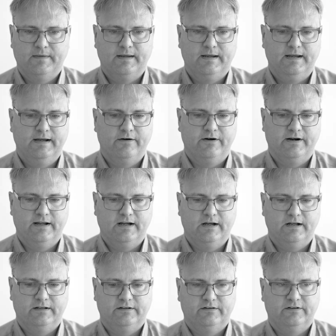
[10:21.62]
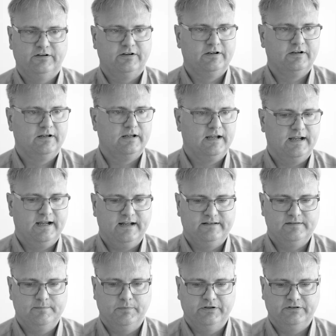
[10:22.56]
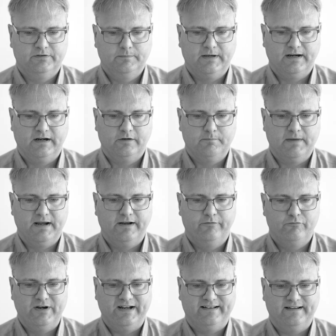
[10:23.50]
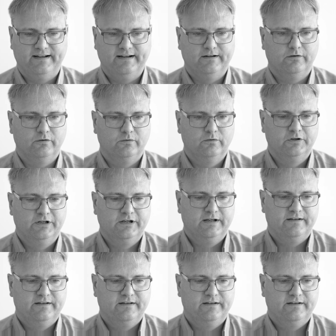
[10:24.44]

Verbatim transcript: Here I got, at the bottom I got my rectangle